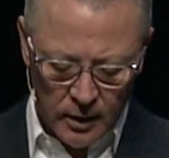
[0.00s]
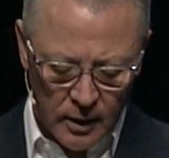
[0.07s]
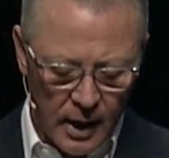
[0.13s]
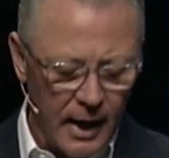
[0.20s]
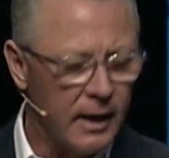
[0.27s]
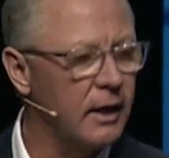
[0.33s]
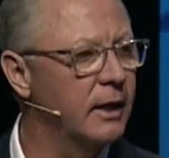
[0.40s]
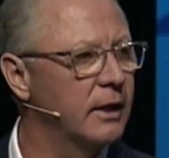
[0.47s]

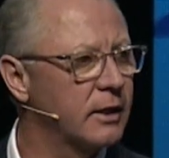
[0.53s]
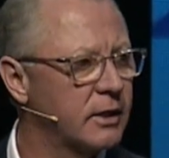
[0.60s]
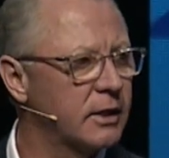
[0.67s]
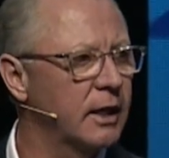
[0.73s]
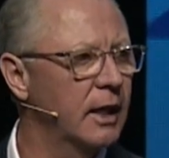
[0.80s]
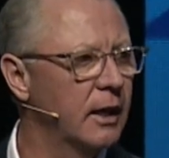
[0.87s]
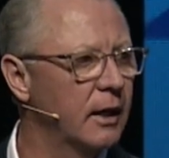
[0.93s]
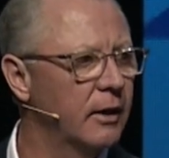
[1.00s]
likely to
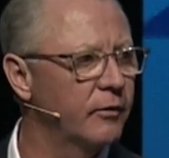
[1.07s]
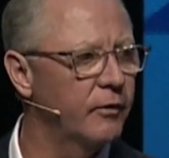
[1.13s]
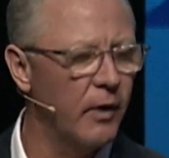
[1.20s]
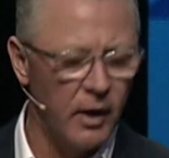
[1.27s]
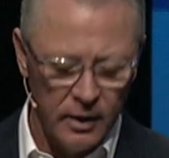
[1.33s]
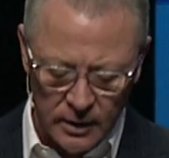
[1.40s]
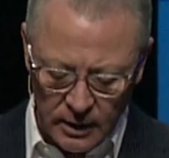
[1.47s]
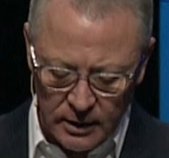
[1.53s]
sin and
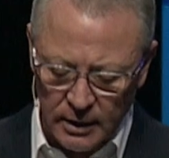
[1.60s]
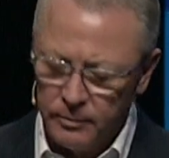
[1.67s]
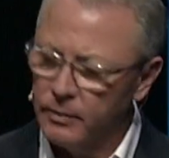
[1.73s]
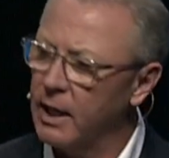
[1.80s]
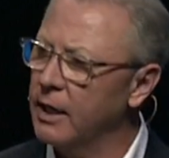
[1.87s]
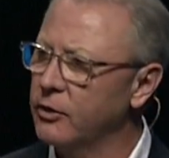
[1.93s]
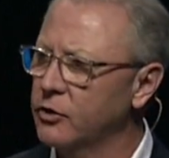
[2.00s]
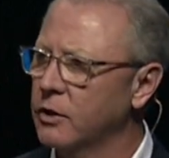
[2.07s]
fall into
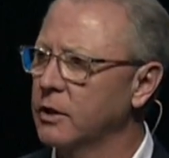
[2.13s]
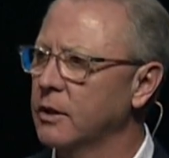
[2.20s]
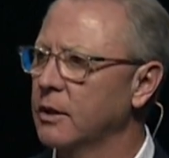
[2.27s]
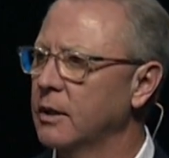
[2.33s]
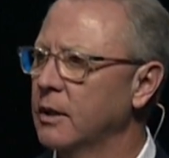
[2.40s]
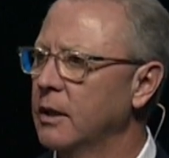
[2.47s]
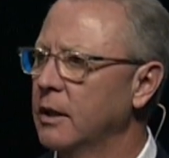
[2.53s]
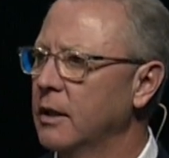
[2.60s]
temptation.
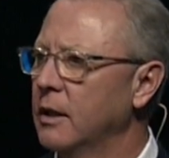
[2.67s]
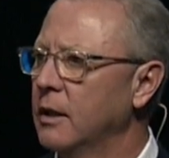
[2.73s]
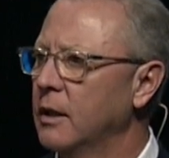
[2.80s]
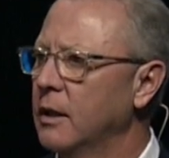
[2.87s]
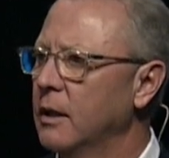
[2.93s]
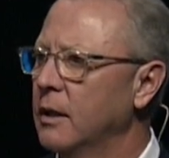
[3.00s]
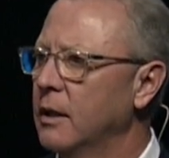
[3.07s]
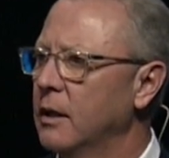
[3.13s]

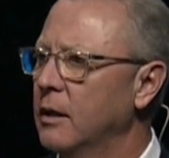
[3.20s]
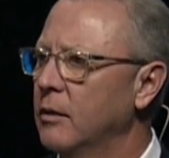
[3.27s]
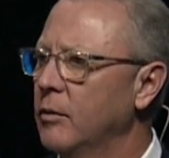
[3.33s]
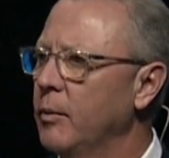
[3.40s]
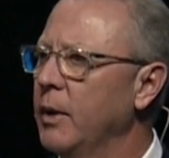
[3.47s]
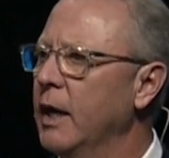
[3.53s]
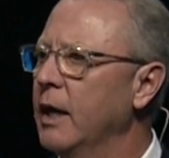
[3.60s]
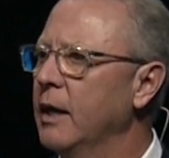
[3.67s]

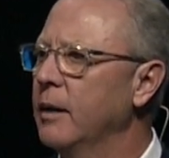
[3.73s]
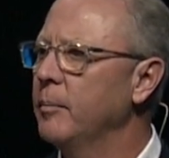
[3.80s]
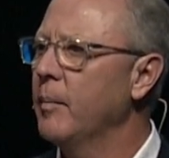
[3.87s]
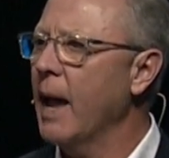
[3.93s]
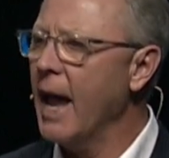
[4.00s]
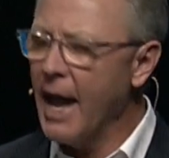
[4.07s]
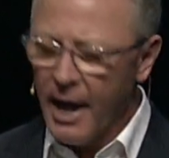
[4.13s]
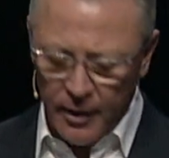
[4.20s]
When we get
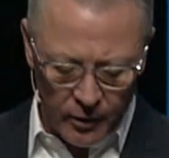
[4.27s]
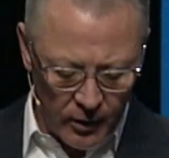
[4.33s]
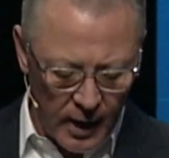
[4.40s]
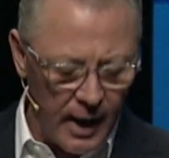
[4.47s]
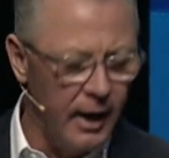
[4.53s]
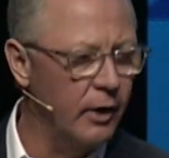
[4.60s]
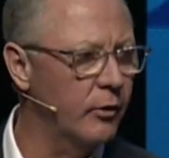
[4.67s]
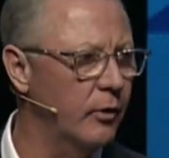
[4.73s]
mad or
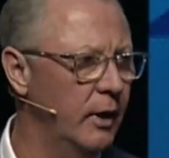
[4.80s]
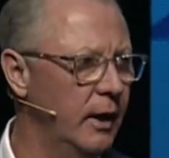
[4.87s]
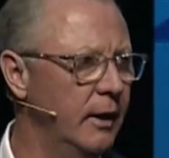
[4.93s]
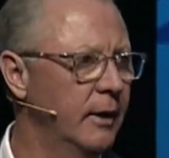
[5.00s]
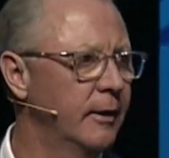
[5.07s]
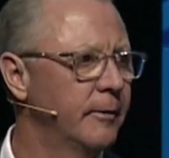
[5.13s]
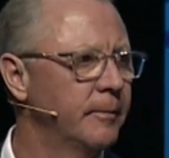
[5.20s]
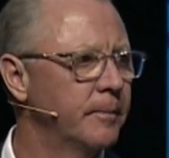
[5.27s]
angry.
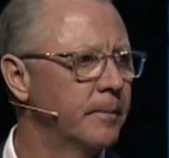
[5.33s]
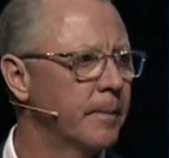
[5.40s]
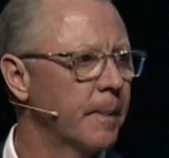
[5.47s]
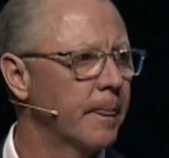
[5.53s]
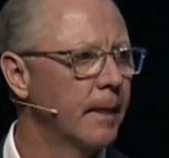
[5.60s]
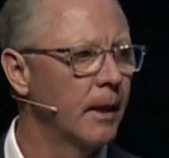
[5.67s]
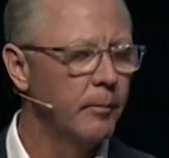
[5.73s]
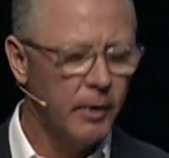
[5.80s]

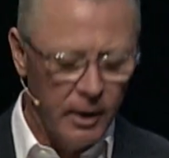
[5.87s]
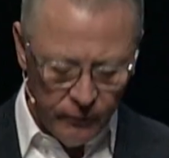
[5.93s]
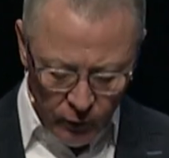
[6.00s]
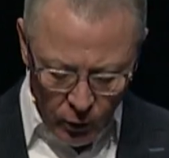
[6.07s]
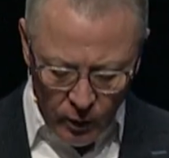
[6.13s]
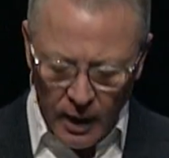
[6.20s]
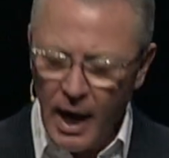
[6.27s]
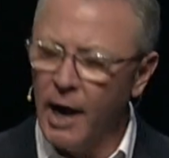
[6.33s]
But if
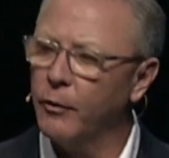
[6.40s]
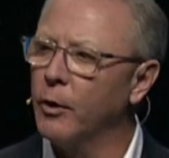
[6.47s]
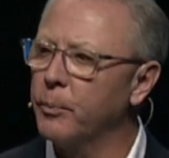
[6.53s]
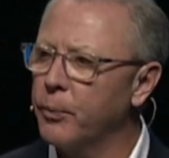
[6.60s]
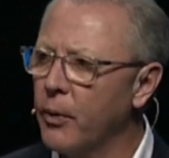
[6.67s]
you and I will